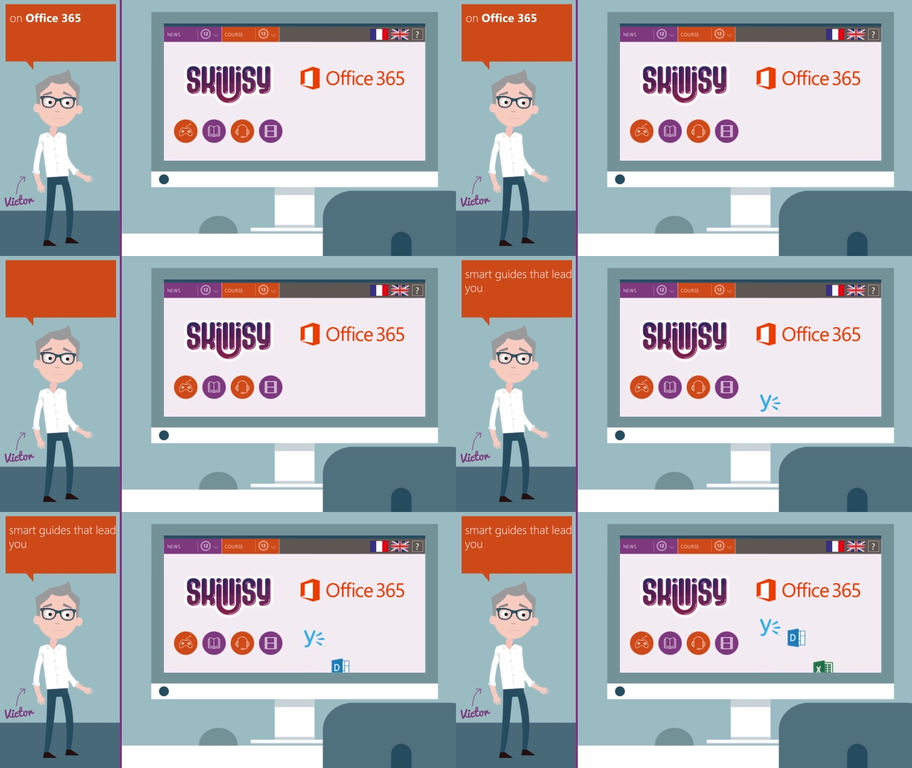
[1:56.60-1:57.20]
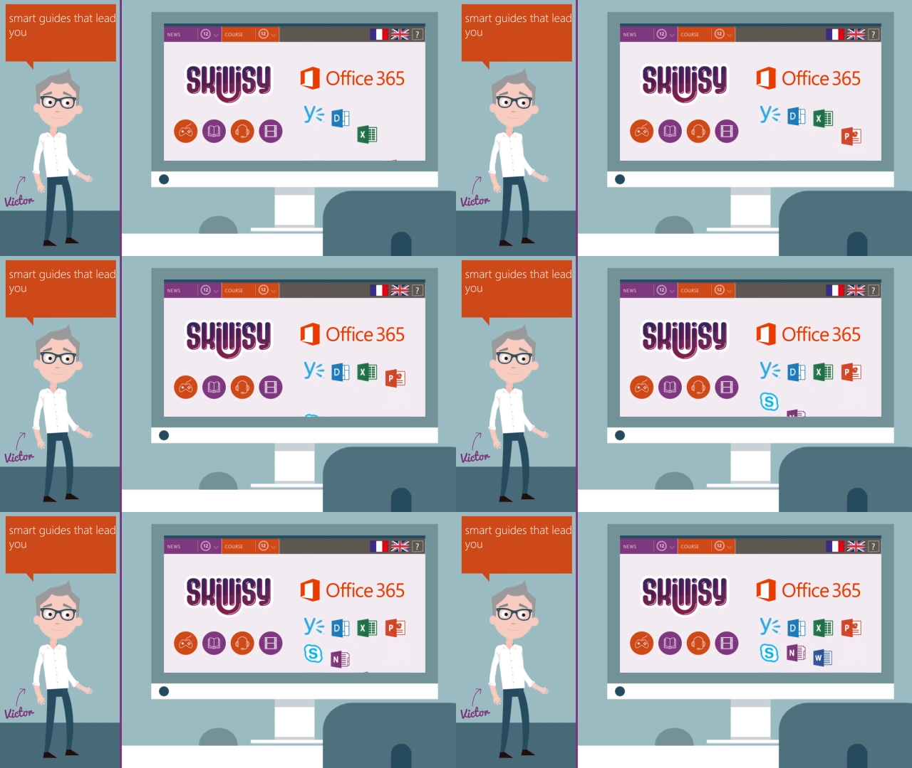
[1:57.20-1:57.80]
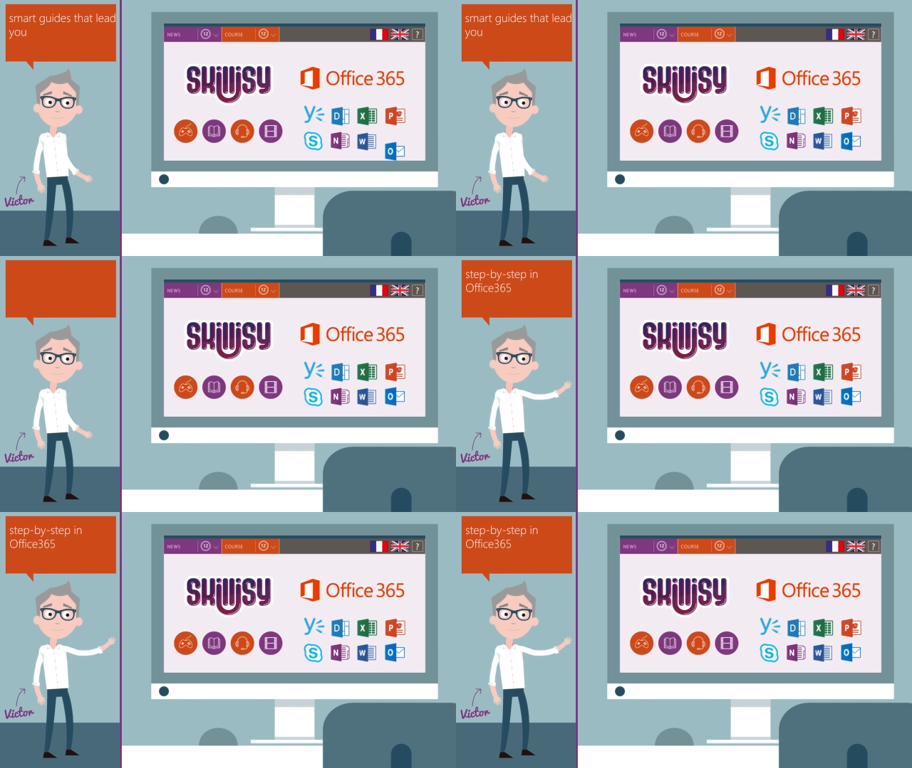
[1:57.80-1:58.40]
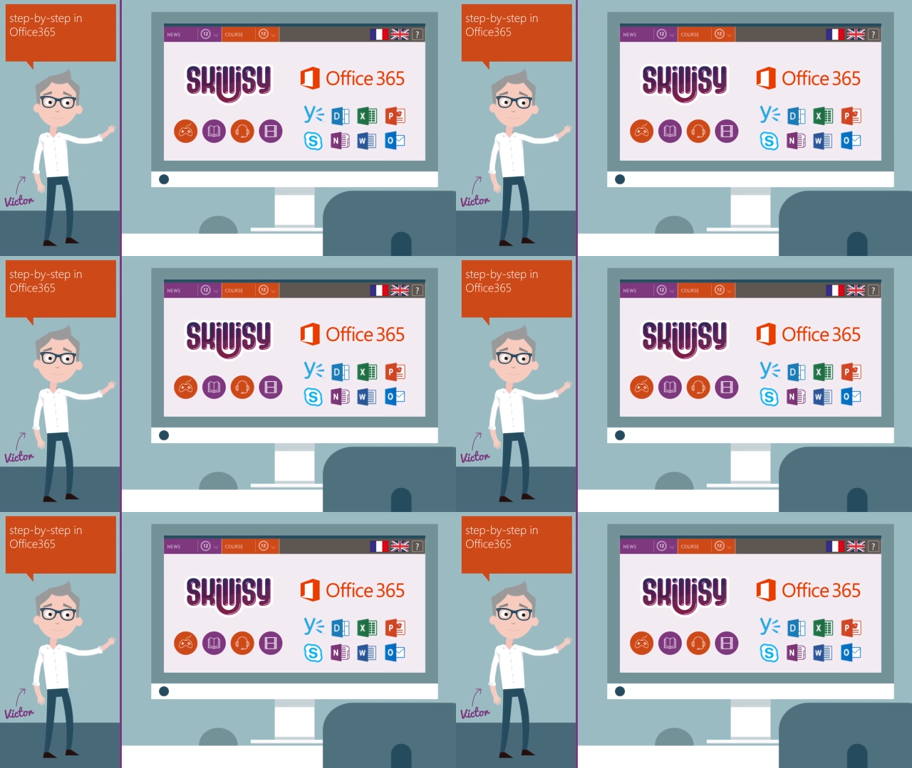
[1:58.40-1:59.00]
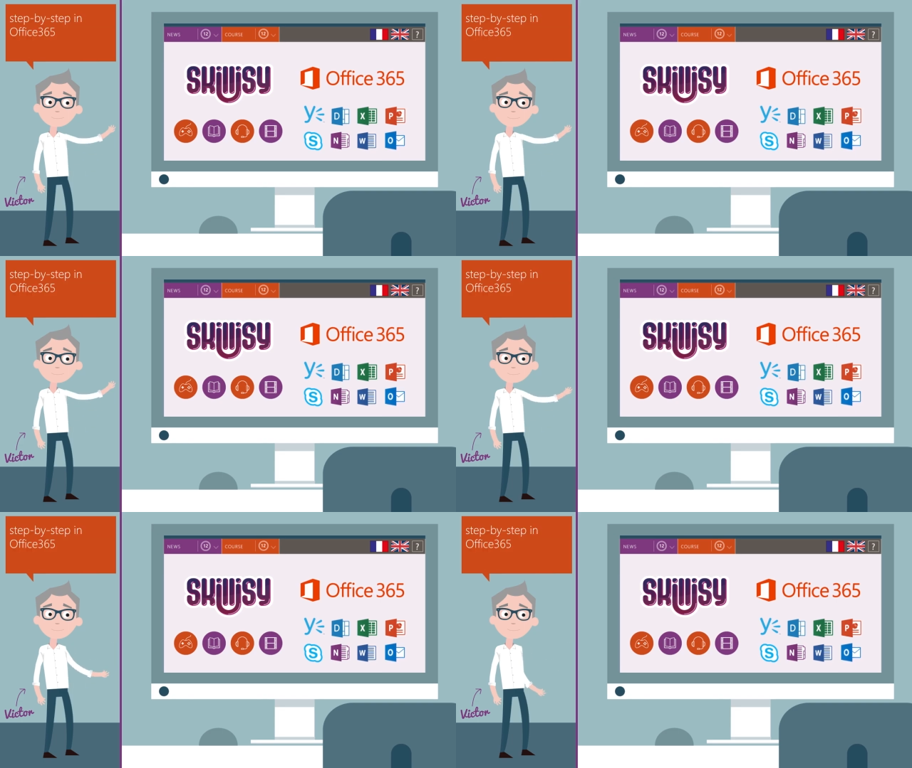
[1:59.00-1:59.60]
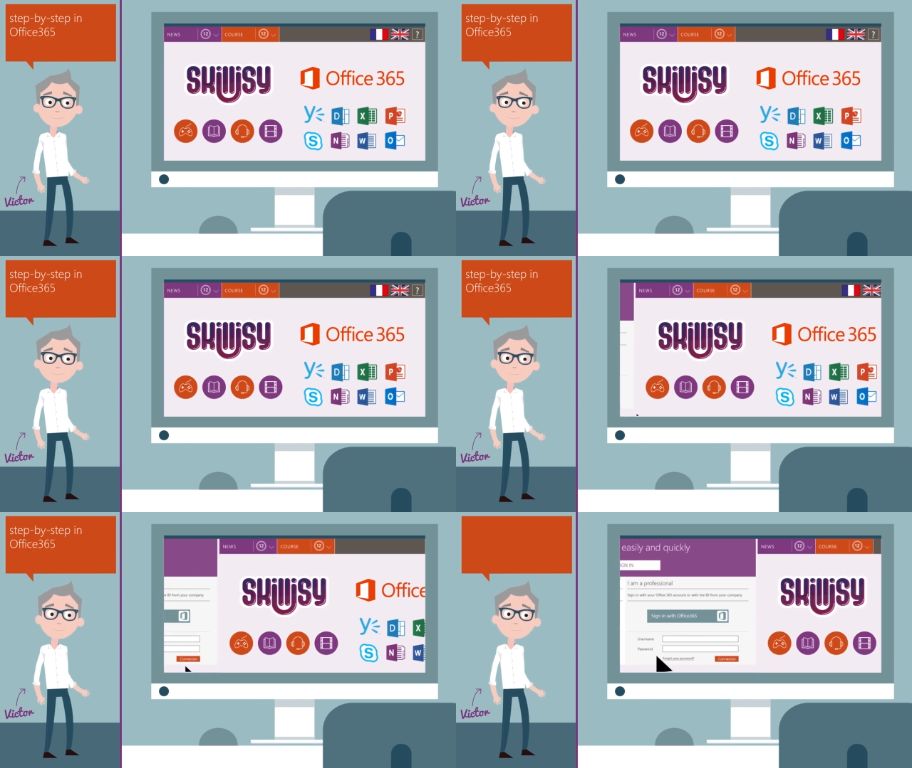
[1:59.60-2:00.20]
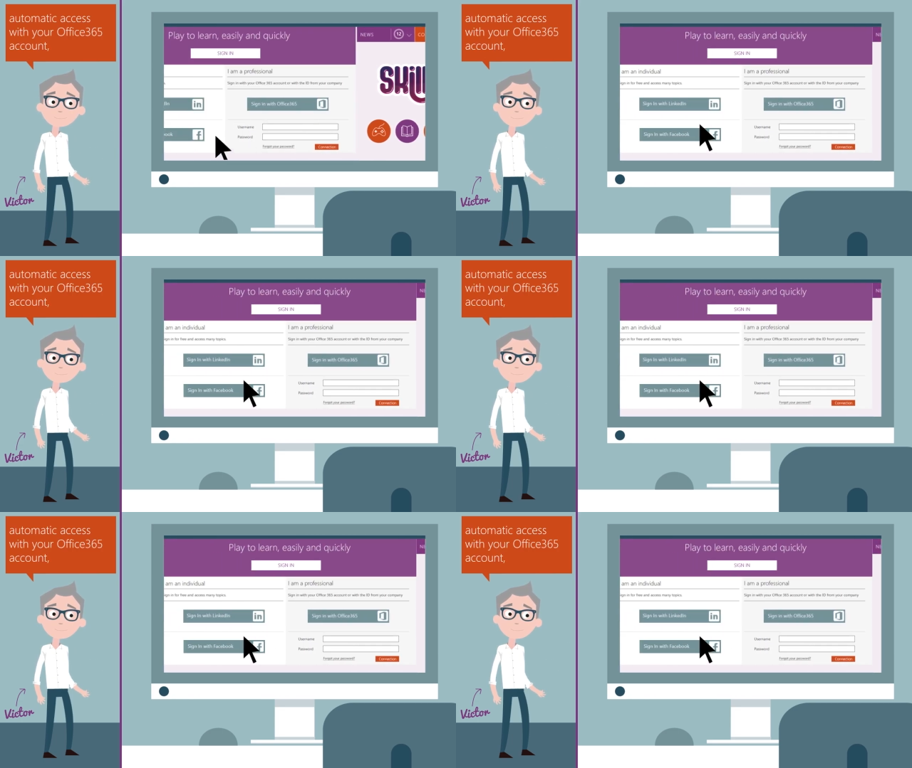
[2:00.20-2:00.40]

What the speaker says: Nobody's mouth can be seen.